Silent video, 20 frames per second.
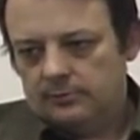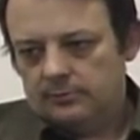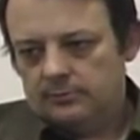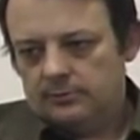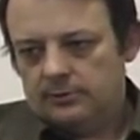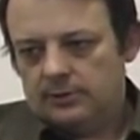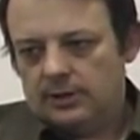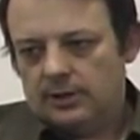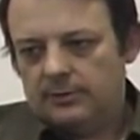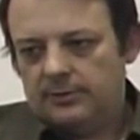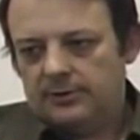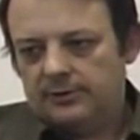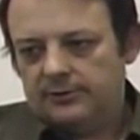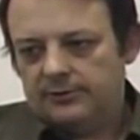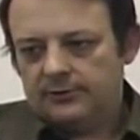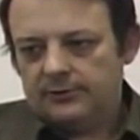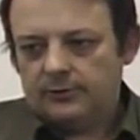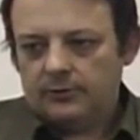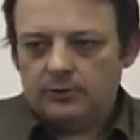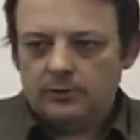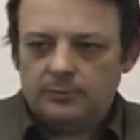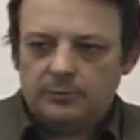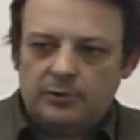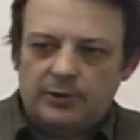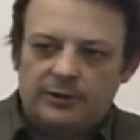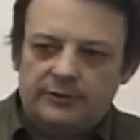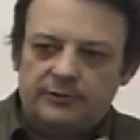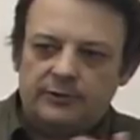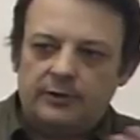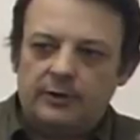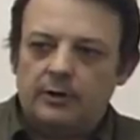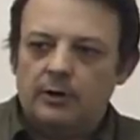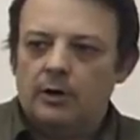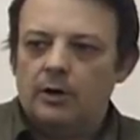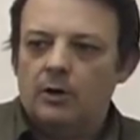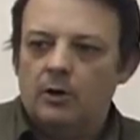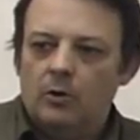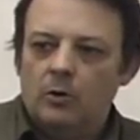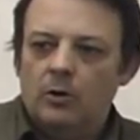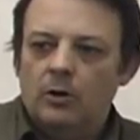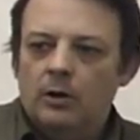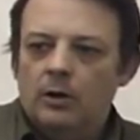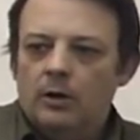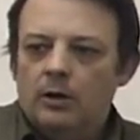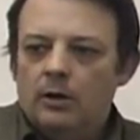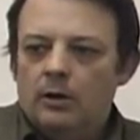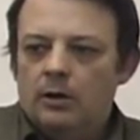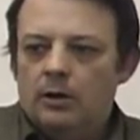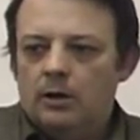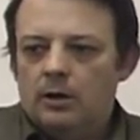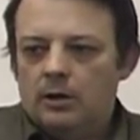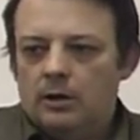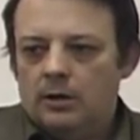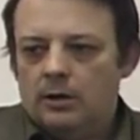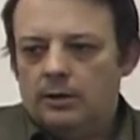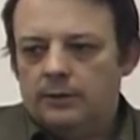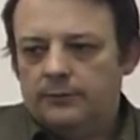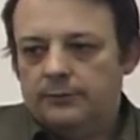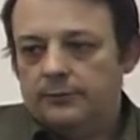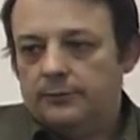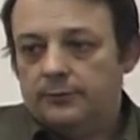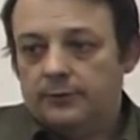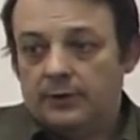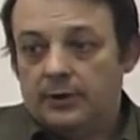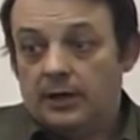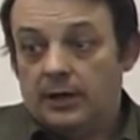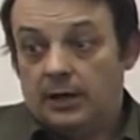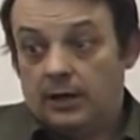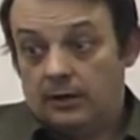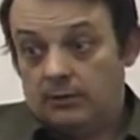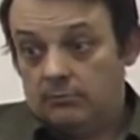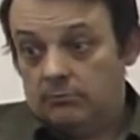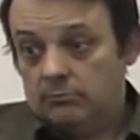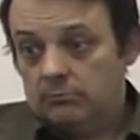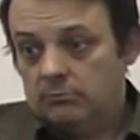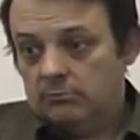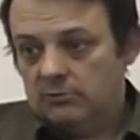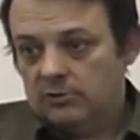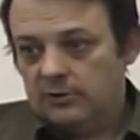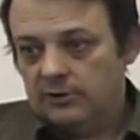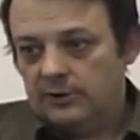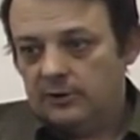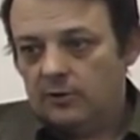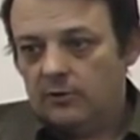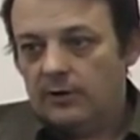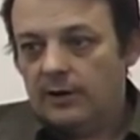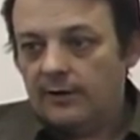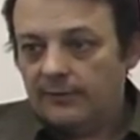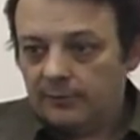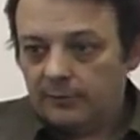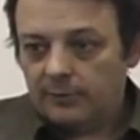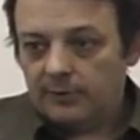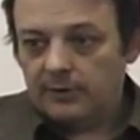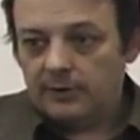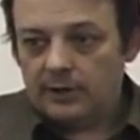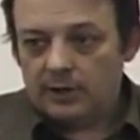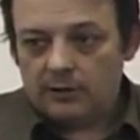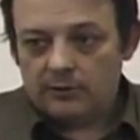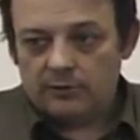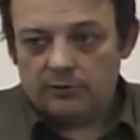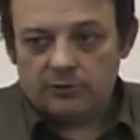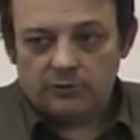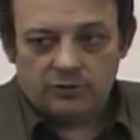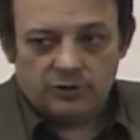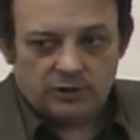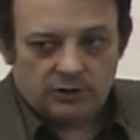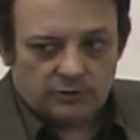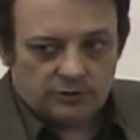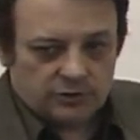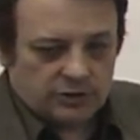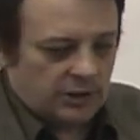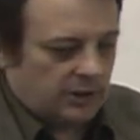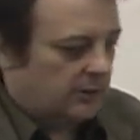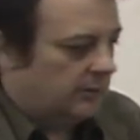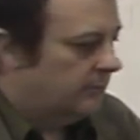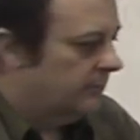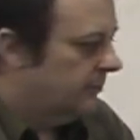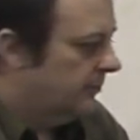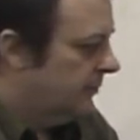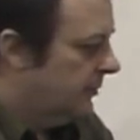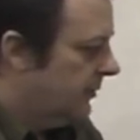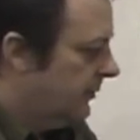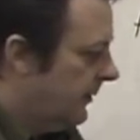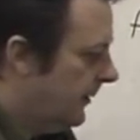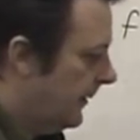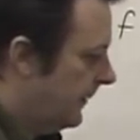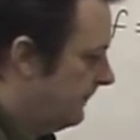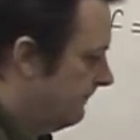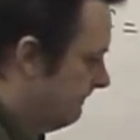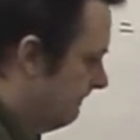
Okay, because it's a good place to go if you forget it or you don't have it written down on your cheater sheet. Okay?